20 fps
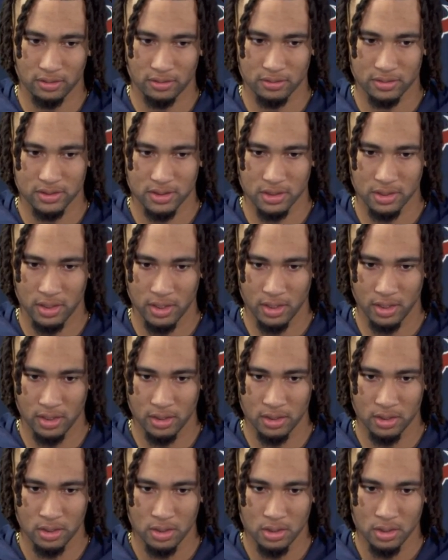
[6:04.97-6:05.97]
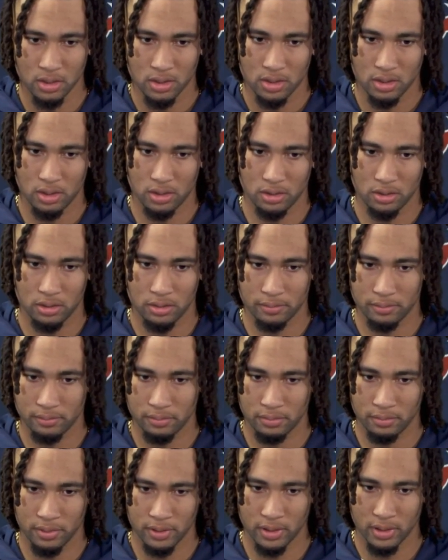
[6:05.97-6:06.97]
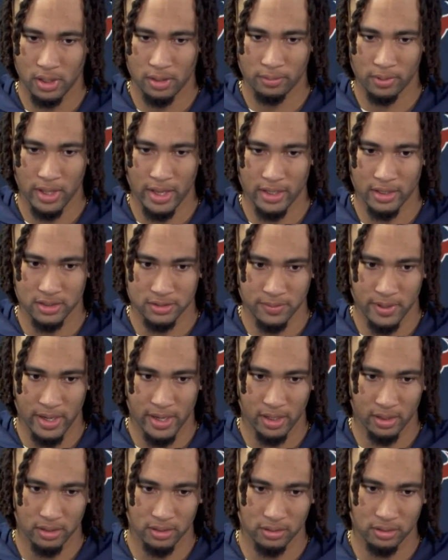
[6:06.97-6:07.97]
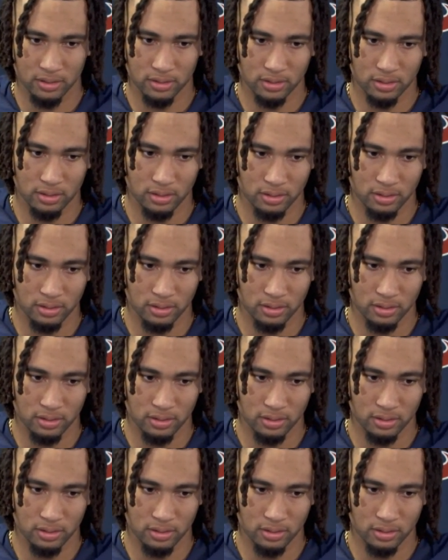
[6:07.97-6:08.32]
on Sunday, but I'm glad he's back and